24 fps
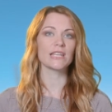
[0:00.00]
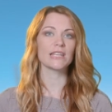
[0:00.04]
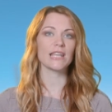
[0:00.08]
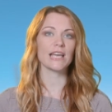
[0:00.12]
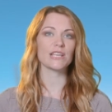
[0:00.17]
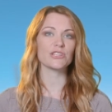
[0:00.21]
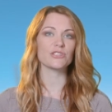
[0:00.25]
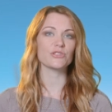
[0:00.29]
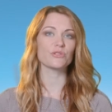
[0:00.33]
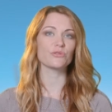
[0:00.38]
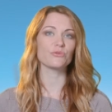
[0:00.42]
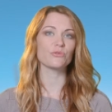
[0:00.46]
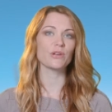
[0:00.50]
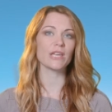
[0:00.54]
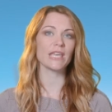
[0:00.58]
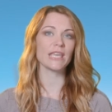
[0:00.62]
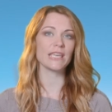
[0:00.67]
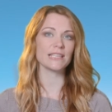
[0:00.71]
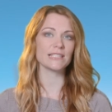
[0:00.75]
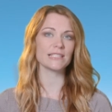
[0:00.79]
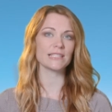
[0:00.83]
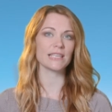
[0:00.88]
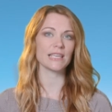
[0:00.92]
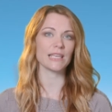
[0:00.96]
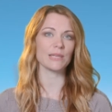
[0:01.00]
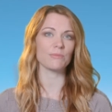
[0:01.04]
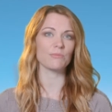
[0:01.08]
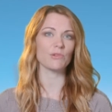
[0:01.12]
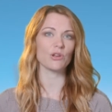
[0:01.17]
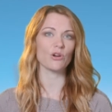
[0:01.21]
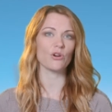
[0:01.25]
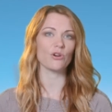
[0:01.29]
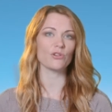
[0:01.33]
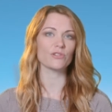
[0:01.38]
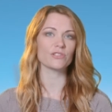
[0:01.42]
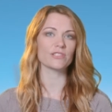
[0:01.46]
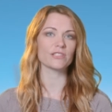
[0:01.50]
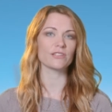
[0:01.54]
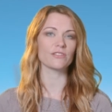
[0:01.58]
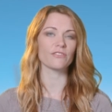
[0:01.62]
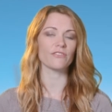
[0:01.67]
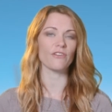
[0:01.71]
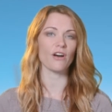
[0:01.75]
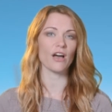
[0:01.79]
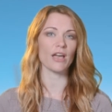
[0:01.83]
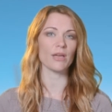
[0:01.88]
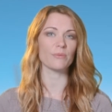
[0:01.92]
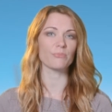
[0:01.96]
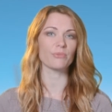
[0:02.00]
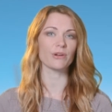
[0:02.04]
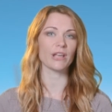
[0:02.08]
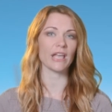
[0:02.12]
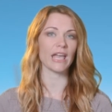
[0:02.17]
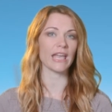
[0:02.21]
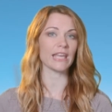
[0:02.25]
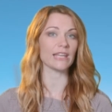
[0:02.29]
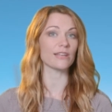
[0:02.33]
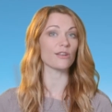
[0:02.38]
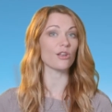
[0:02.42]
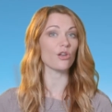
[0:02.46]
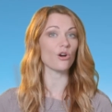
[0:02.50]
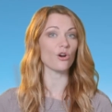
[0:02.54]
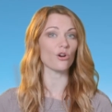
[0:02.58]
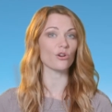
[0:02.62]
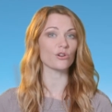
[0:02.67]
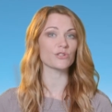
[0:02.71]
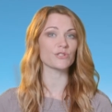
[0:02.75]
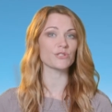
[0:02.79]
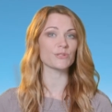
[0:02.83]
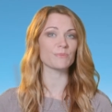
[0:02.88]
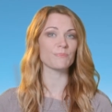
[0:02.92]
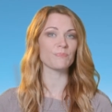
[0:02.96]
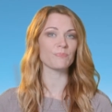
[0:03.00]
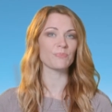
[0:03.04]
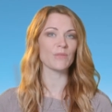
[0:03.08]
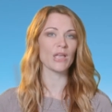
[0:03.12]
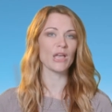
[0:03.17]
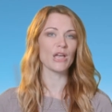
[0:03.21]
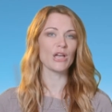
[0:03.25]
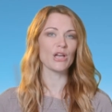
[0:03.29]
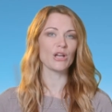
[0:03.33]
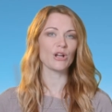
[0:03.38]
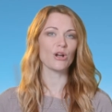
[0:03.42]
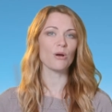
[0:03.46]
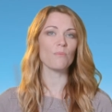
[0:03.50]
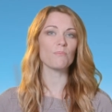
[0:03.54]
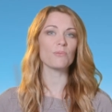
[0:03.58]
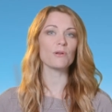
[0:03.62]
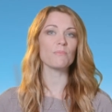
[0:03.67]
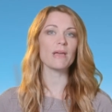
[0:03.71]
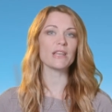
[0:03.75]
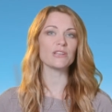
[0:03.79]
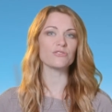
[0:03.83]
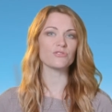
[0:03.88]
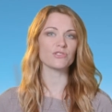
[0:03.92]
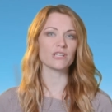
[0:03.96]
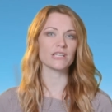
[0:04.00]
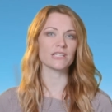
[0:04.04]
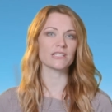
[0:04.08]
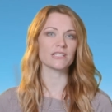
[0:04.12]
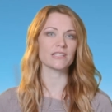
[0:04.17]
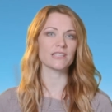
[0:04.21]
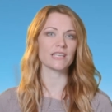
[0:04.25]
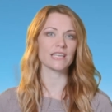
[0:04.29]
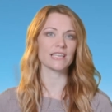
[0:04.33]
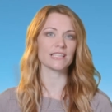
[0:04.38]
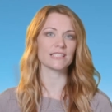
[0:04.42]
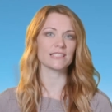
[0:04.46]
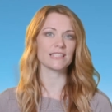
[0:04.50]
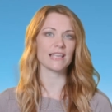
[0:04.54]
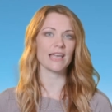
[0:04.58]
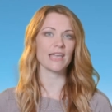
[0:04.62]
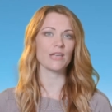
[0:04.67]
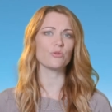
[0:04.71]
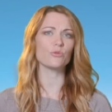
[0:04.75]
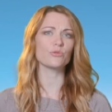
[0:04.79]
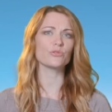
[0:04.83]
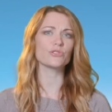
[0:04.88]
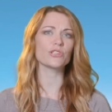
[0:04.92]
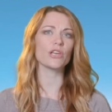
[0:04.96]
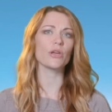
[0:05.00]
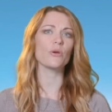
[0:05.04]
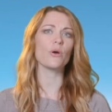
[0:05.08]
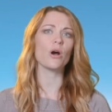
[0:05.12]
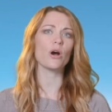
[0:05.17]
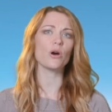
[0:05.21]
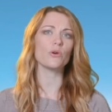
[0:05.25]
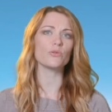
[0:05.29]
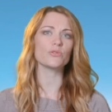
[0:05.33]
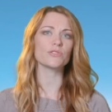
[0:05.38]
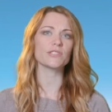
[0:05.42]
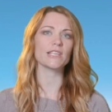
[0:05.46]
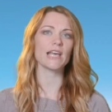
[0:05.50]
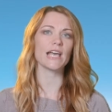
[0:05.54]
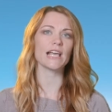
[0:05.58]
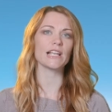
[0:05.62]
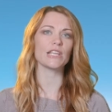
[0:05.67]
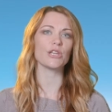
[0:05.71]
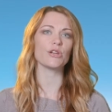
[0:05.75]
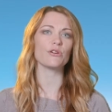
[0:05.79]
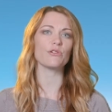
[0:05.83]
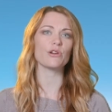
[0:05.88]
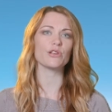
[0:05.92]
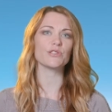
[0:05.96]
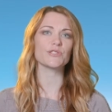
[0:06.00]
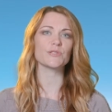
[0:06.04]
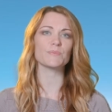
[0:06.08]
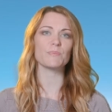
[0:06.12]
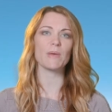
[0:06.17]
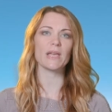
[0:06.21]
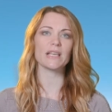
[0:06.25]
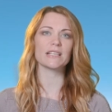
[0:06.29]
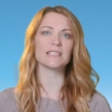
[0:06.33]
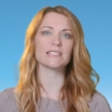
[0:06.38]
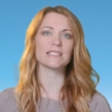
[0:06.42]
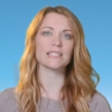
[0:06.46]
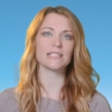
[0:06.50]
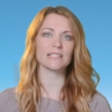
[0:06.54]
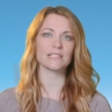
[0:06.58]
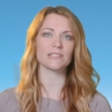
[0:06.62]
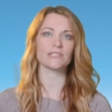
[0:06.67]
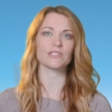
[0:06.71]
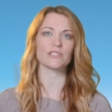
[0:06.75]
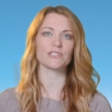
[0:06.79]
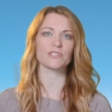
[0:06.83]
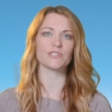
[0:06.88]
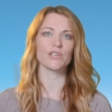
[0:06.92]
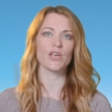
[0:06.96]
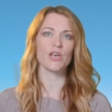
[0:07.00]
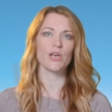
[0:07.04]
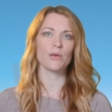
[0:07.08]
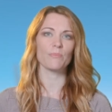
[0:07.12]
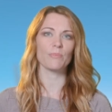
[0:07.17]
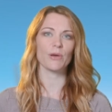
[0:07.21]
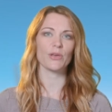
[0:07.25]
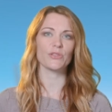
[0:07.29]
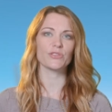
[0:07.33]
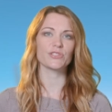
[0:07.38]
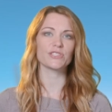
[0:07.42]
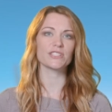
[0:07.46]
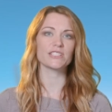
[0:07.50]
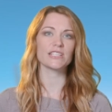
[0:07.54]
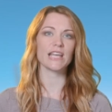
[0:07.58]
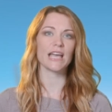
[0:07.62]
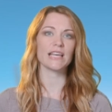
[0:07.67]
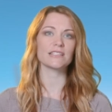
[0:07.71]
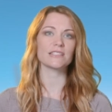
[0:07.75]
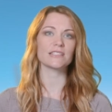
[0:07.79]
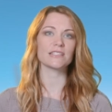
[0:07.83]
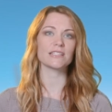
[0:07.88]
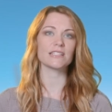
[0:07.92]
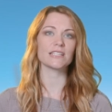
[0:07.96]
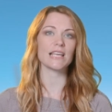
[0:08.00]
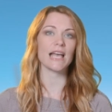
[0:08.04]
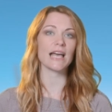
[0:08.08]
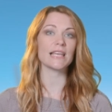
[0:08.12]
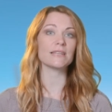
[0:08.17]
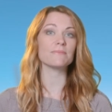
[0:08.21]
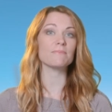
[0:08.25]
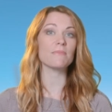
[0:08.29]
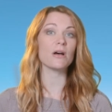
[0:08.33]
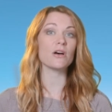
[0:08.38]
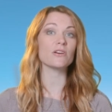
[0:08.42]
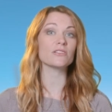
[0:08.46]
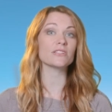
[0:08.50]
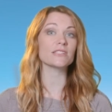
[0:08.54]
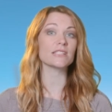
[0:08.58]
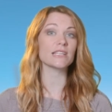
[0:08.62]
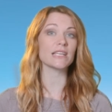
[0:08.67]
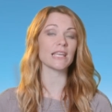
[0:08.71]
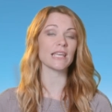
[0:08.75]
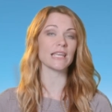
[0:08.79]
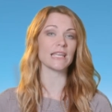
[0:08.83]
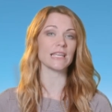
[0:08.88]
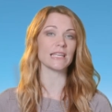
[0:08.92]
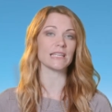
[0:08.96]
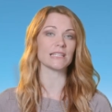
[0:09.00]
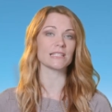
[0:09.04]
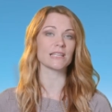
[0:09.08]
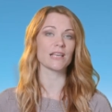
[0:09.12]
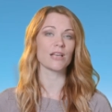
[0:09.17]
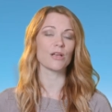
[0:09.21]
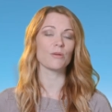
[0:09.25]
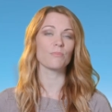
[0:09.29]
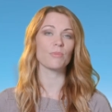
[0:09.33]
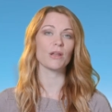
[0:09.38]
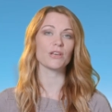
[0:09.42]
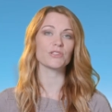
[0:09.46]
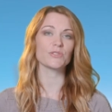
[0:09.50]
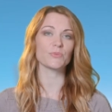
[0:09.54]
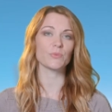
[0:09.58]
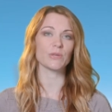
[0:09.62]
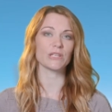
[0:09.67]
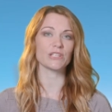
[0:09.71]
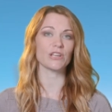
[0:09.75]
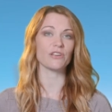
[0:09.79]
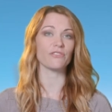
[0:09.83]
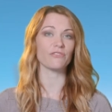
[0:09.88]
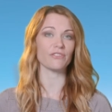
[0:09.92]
national key scheme locks and fire brigade locks. Complementary to this, they also wholesale Euro-spec cylinders, both standard and master keyed, plus window